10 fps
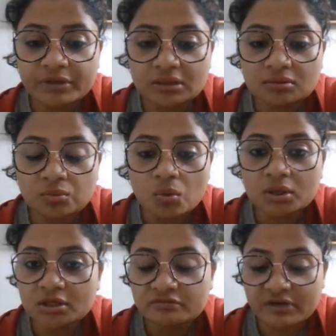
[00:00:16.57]
with
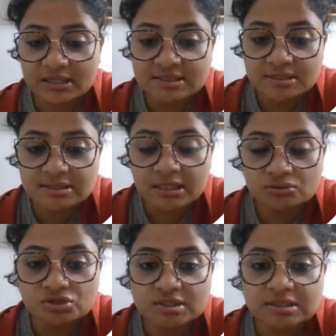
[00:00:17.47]
what are vaccines, I
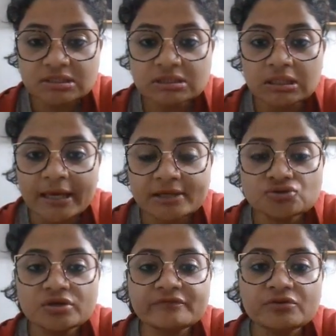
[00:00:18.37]
would just like
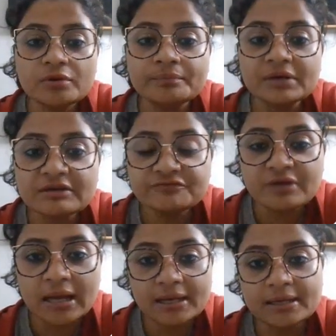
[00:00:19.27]
to give you a brief
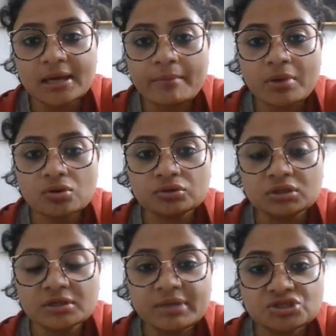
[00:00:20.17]
idea about
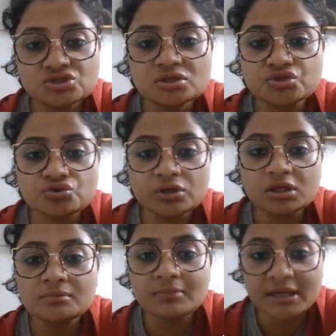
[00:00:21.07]
the major
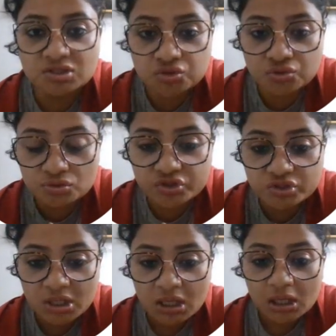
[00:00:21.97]
historical milestones
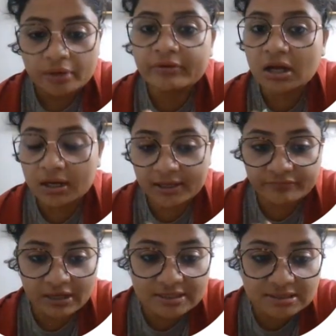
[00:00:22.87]
regarding
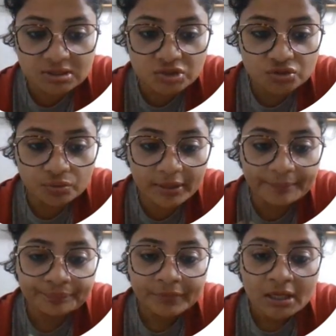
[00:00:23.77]
vaccines. Okay,
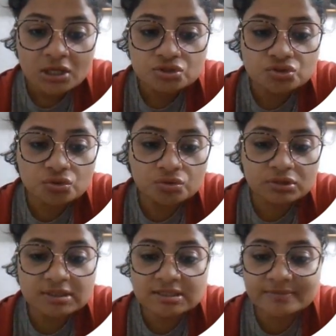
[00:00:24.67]
so
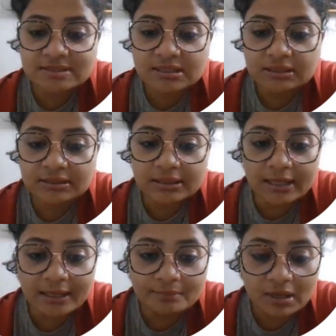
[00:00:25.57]
this is basically the
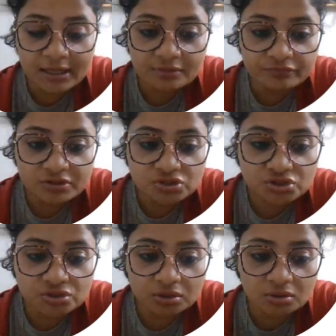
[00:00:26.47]
timeline
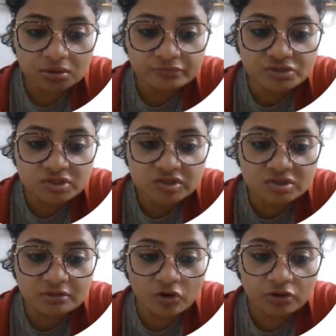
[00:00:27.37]
which is
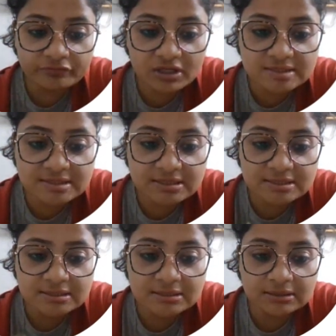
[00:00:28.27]
evolving
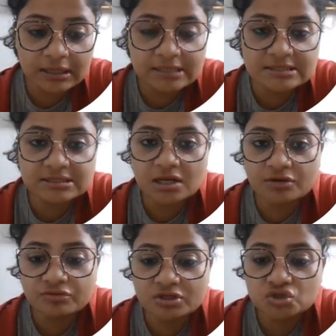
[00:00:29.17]
since the
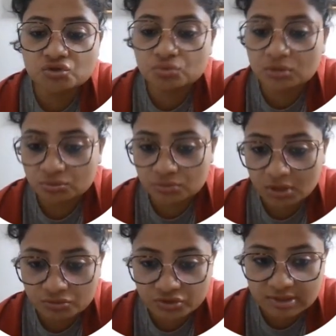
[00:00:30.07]
1800s to the
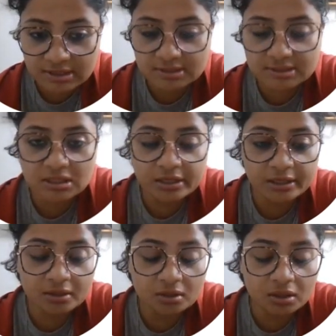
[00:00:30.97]
2000s, that is the
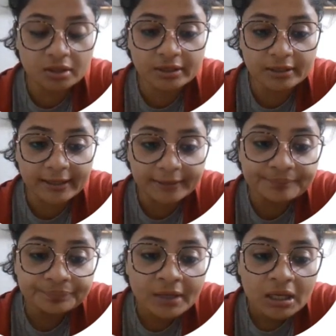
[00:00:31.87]
current time.
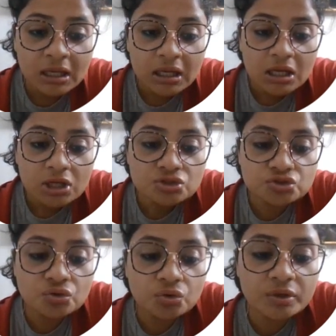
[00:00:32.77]

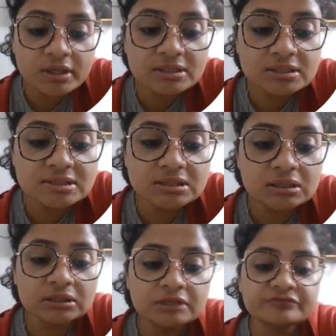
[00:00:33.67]
So
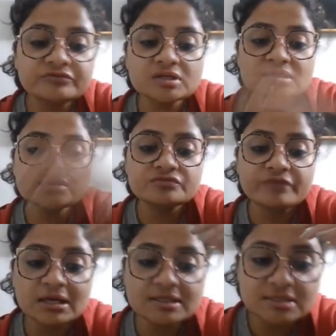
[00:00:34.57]
the first
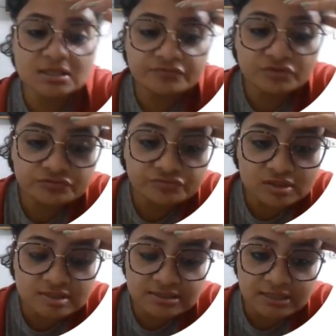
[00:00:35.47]
vaccine for the
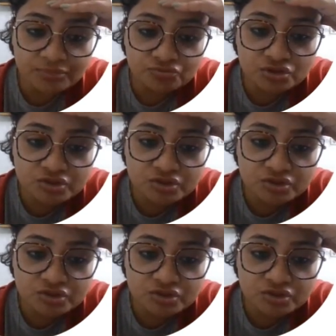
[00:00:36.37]
first time